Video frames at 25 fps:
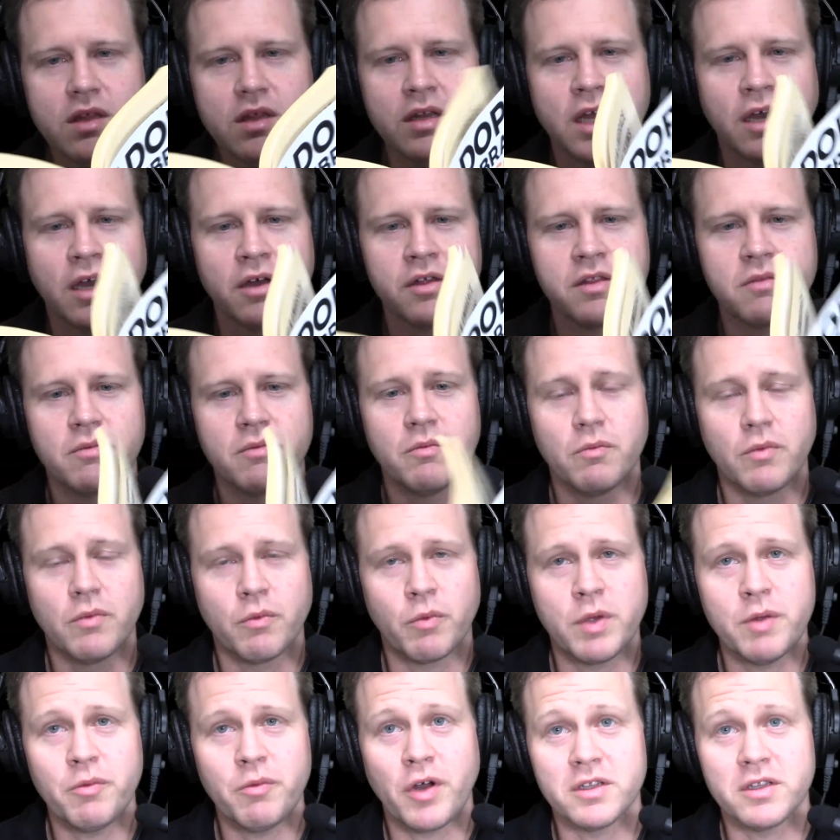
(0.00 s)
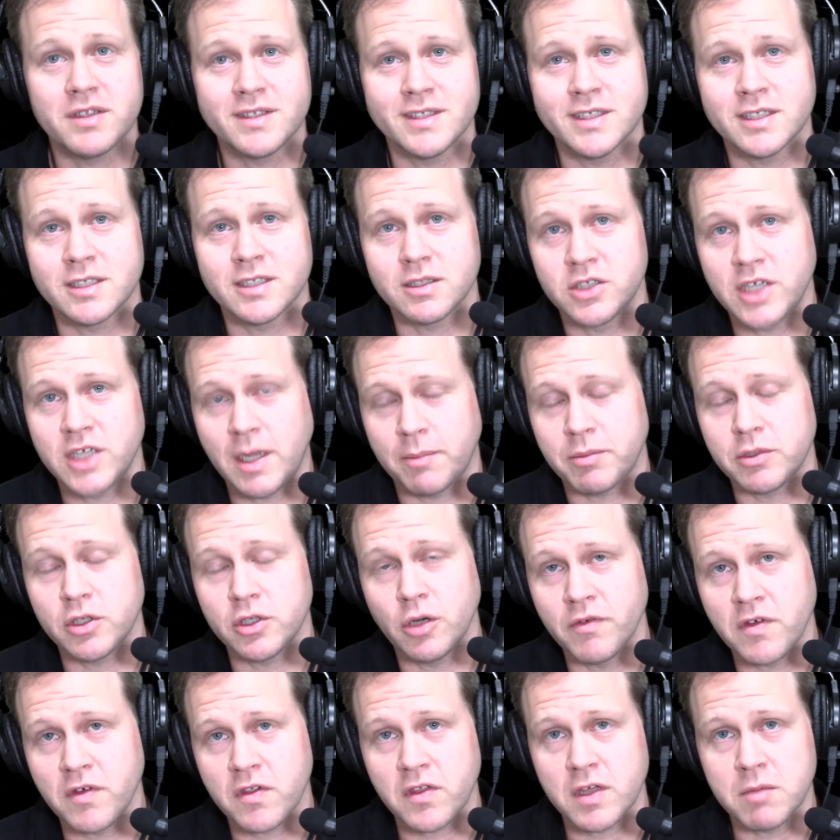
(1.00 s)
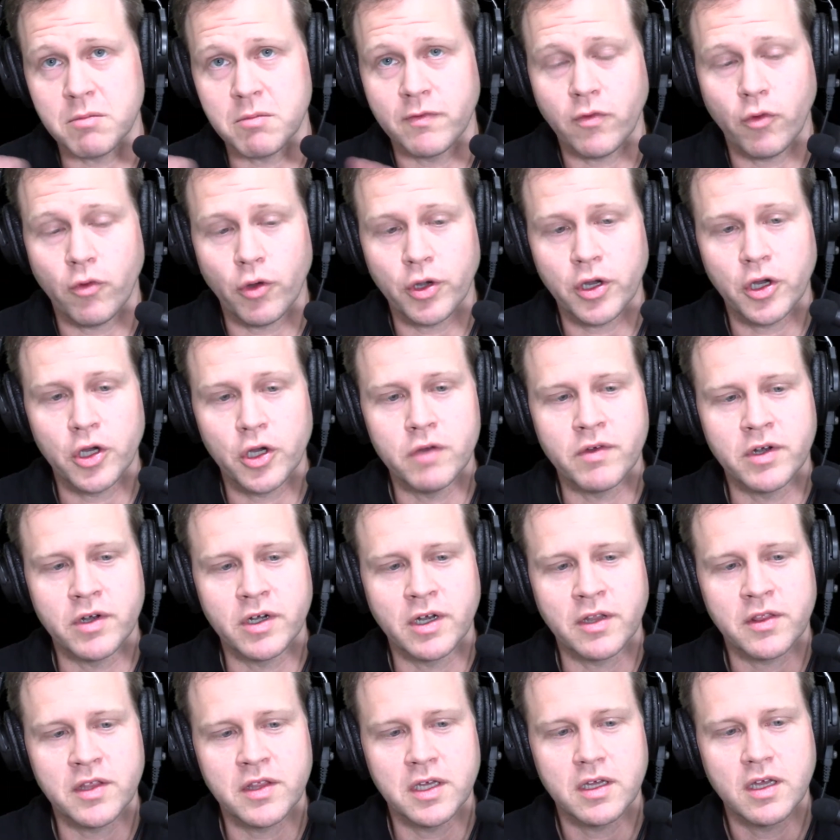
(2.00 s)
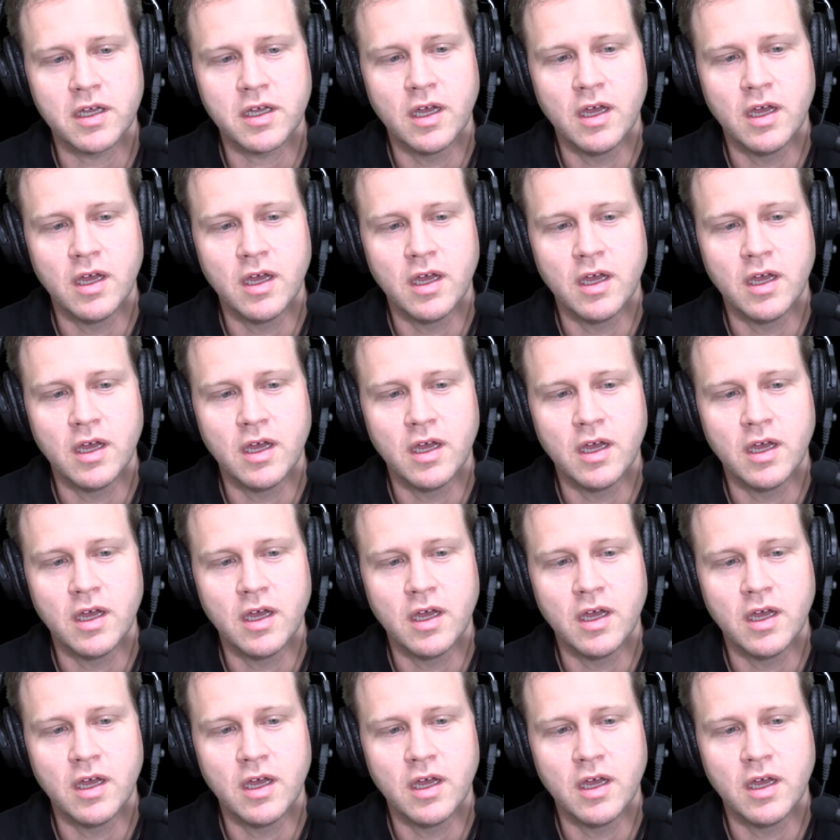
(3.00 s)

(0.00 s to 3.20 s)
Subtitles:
Now, we wrote this chapter obviously before COVID, and I think